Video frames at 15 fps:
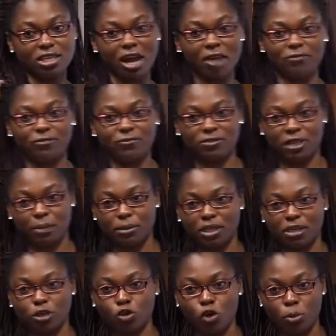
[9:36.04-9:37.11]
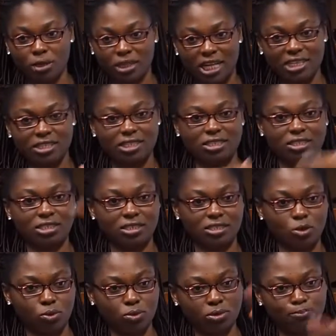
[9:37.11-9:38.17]
have something in common. That is
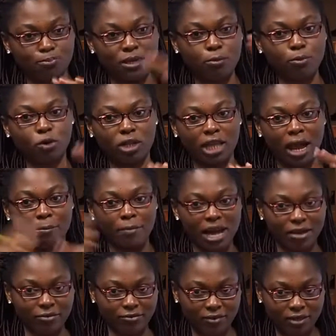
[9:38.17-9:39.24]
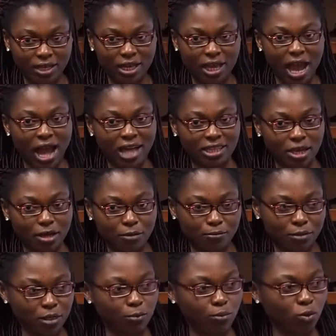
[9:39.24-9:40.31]
people above other
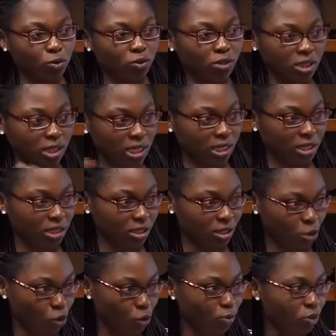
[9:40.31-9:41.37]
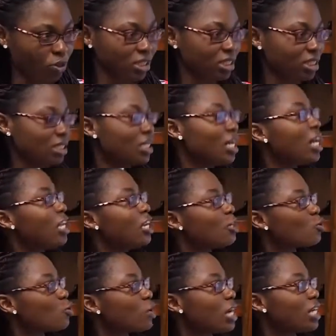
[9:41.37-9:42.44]
people in the community.
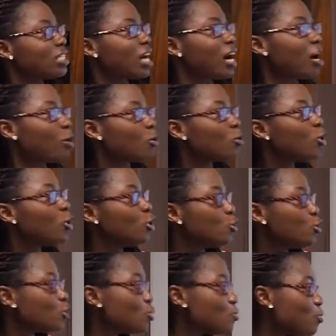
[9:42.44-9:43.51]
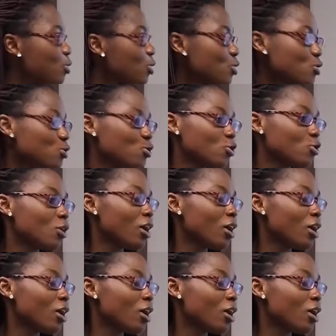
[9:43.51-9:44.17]
Let's look at how you are supposed to